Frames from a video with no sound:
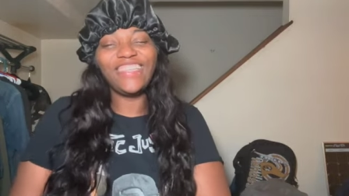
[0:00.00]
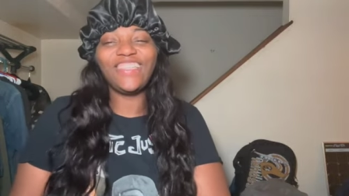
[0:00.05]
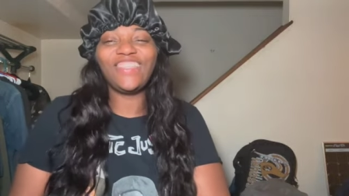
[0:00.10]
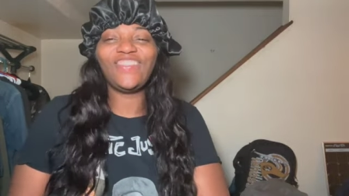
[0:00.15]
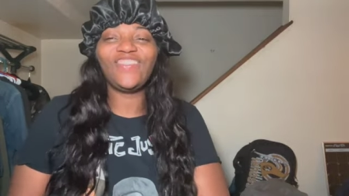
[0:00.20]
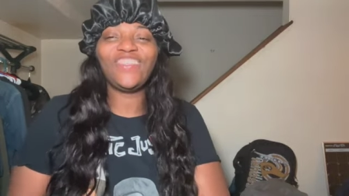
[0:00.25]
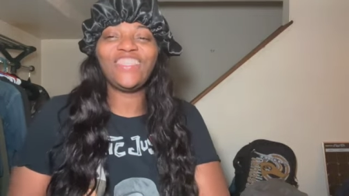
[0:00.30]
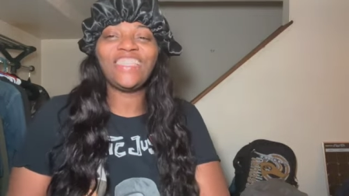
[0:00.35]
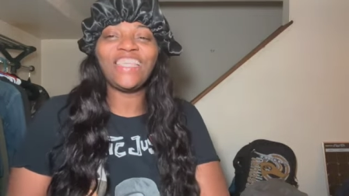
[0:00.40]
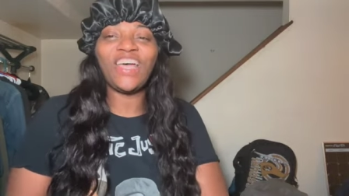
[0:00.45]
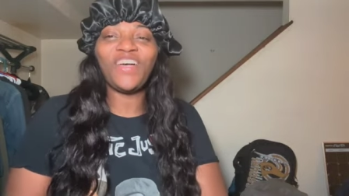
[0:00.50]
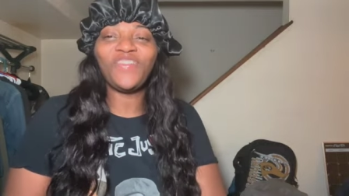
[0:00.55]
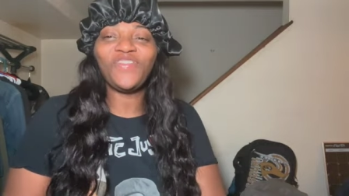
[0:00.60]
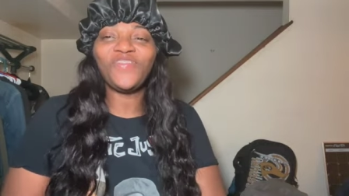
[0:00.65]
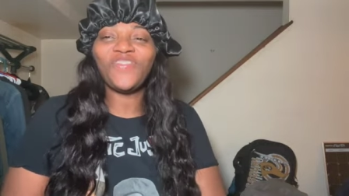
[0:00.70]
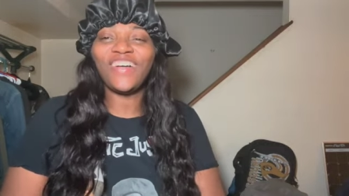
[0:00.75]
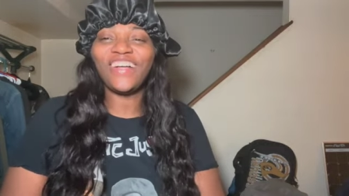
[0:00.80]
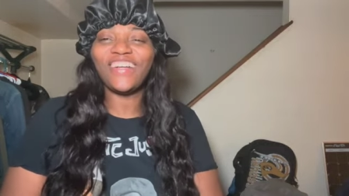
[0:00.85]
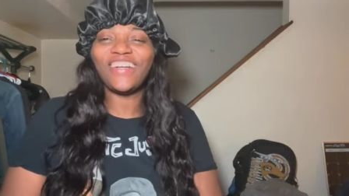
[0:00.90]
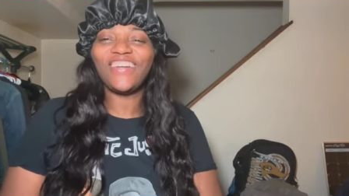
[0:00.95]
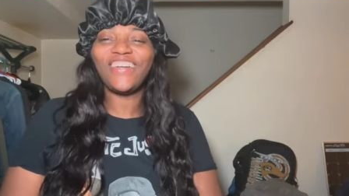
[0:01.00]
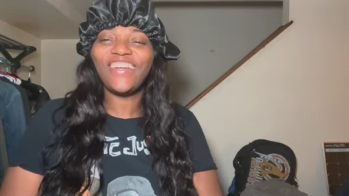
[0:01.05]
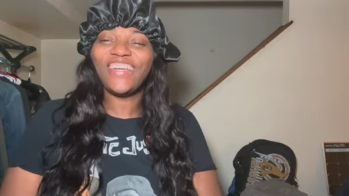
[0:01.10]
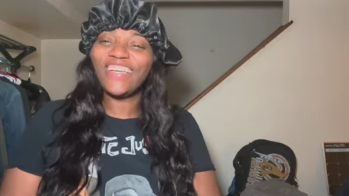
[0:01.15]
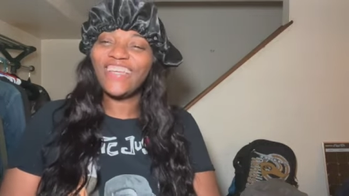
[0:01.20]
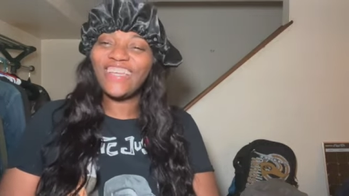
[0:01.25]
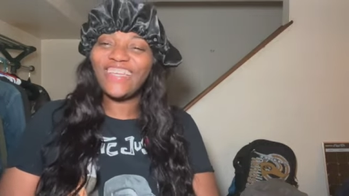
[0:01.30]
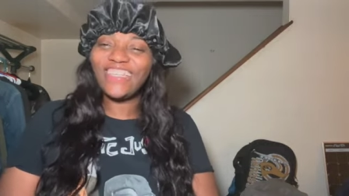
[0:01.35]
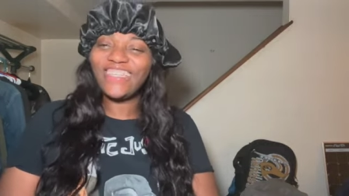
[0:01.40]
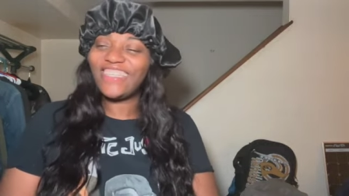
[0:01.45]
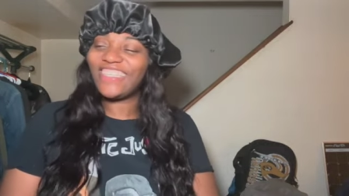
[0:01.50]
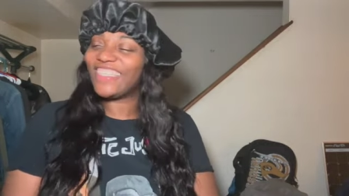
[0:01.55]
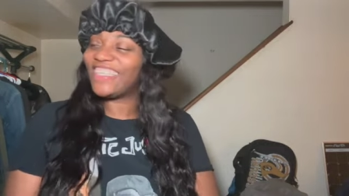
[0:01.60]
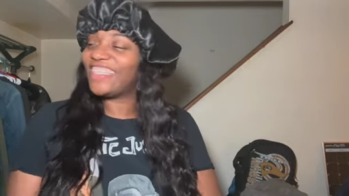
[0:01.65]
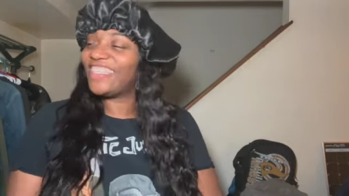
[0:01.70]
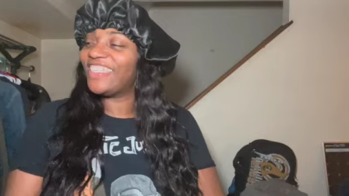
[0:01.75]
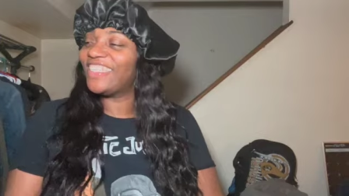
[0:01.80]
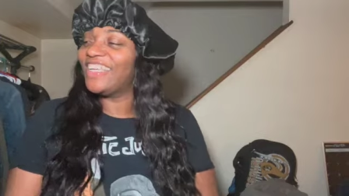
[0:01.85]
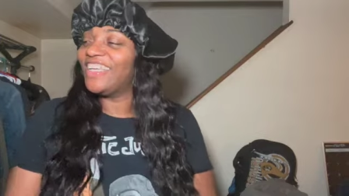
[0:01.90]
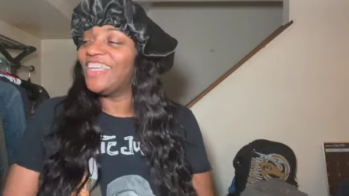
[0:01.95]
spend time with my crush
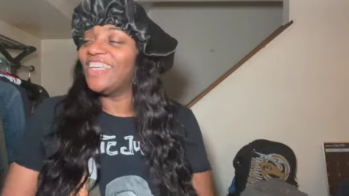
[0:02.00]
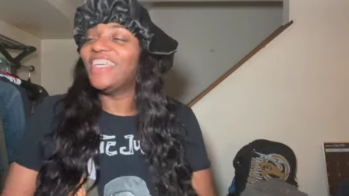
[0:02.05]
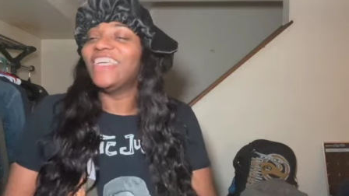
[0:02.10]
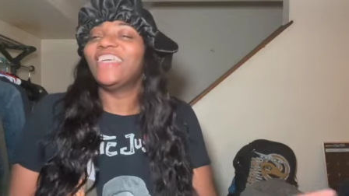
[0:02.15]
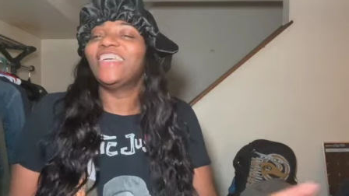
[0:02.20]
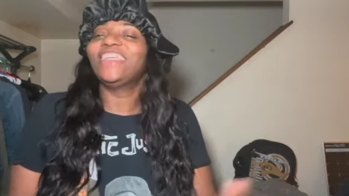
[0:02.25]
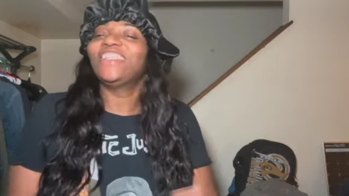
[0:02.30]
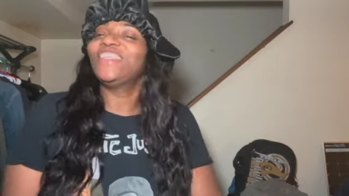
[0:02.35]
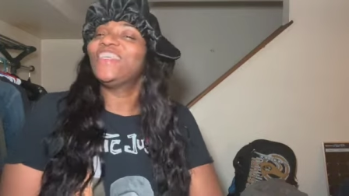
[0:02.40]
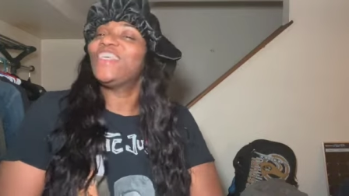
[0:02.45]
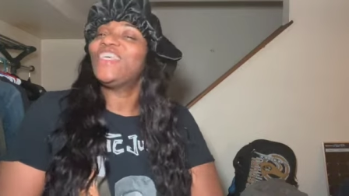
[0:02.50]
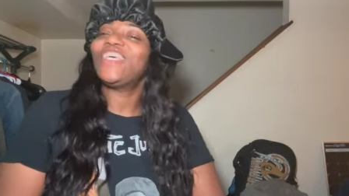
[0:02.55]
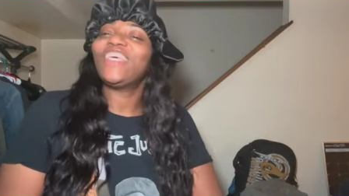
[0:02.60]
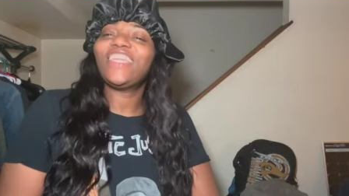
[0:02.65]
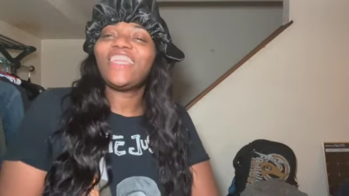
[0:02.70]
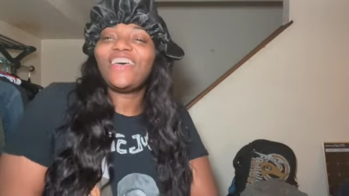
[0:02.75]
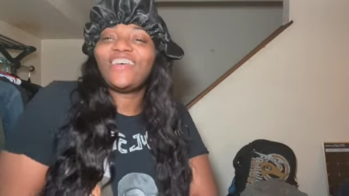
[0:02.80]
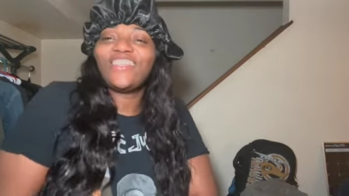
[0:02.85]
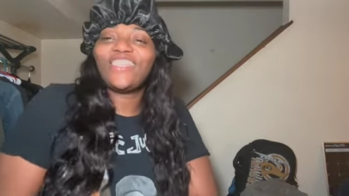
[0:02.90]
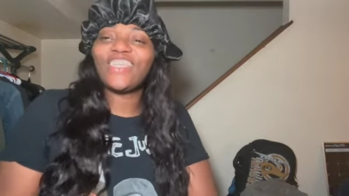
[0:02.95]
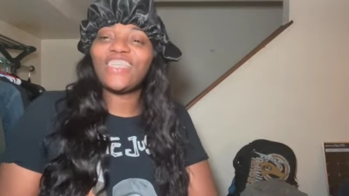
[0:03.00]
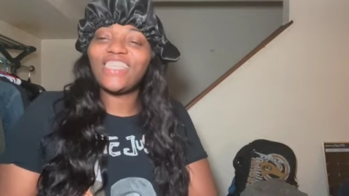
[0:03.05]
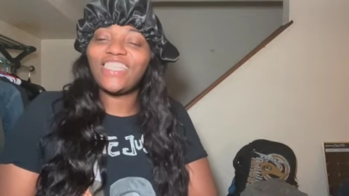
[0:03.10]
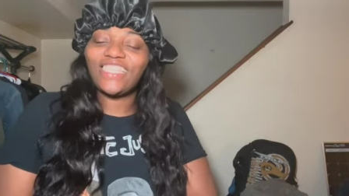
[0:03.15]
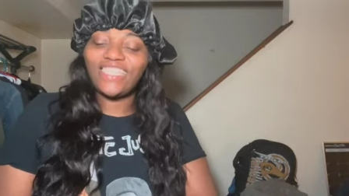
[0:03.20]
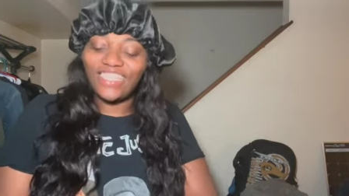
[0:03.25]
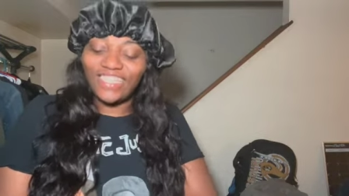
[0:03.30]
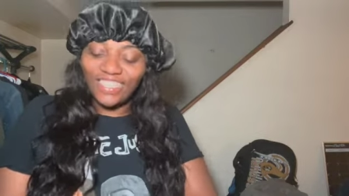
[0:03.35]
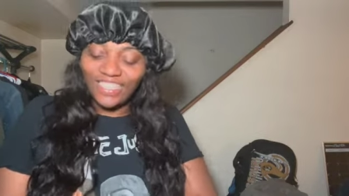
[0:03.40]
and you know, just